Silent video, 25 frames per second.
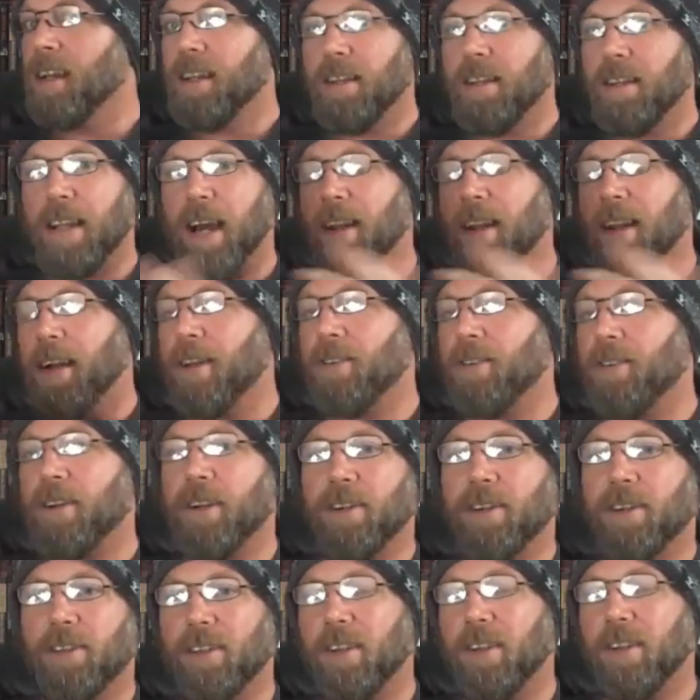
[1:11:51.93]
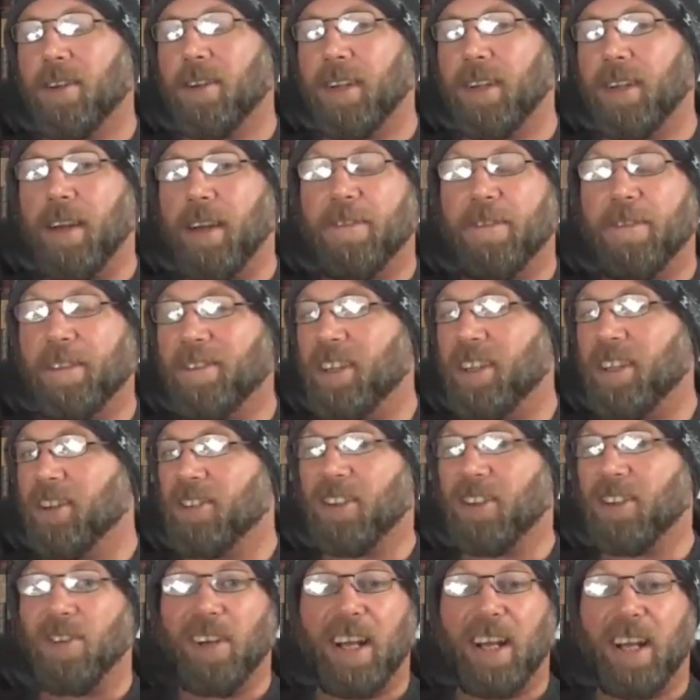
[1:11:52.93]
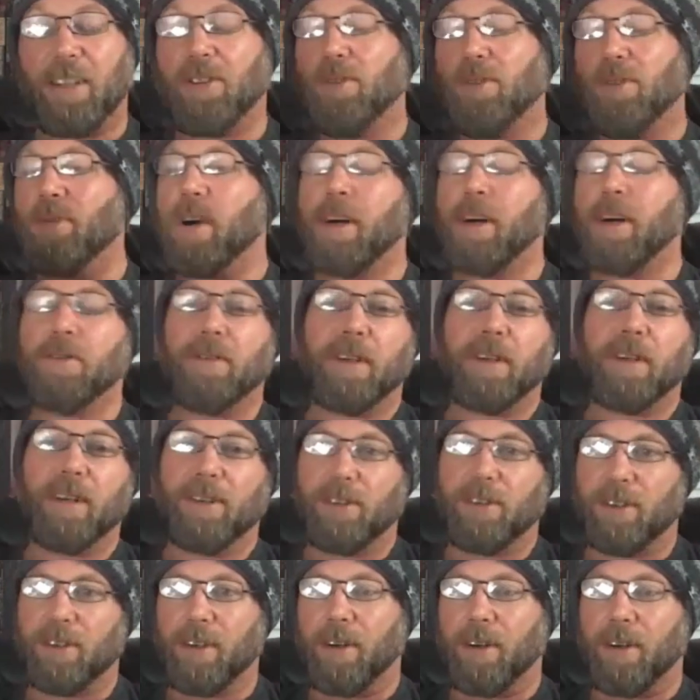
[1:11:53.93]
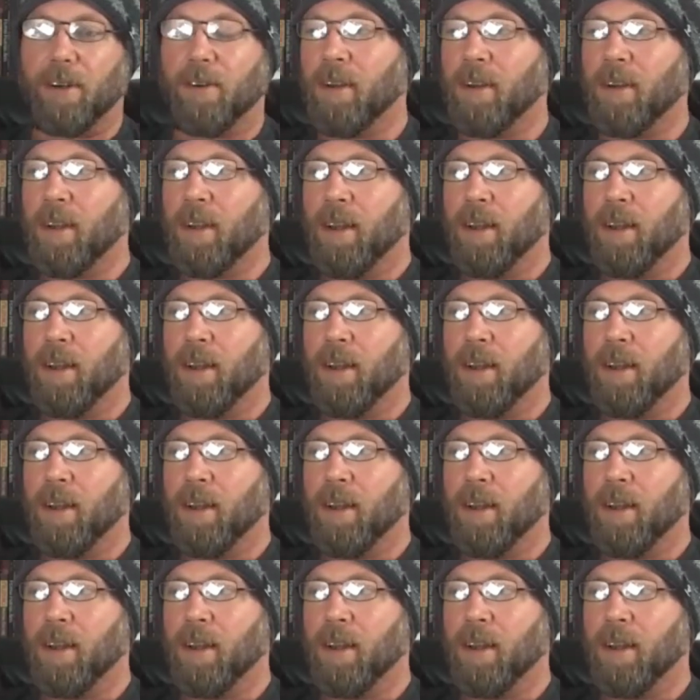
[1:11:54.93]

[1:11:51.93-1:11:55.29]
not 100 years ago, not 50 years ago, not 200 years ago,